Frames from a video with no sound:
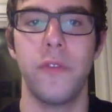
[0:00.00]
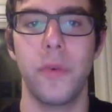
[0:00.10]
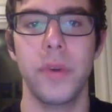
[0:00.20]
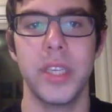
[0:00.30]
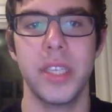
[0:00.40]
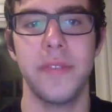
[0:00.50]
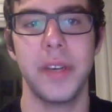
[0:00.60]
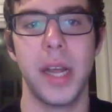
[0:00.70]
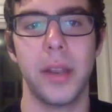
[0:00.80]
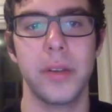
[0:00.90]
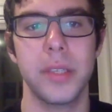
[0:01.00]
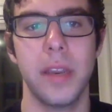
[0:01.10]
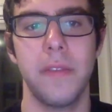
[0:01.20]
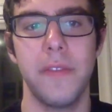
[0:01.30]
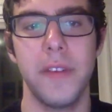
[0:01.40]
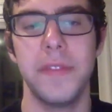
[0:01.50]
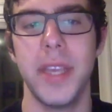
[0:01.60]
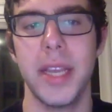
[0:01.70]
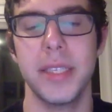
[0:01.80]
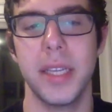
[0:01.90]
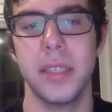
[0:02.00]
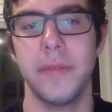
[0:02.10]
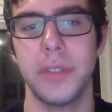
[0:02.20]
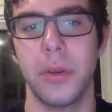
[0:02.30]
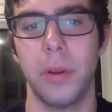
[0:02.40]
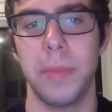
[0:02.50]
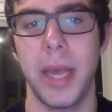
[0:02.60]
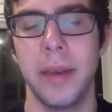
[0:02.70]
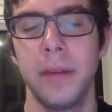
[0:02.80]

$47.58 of a total bet.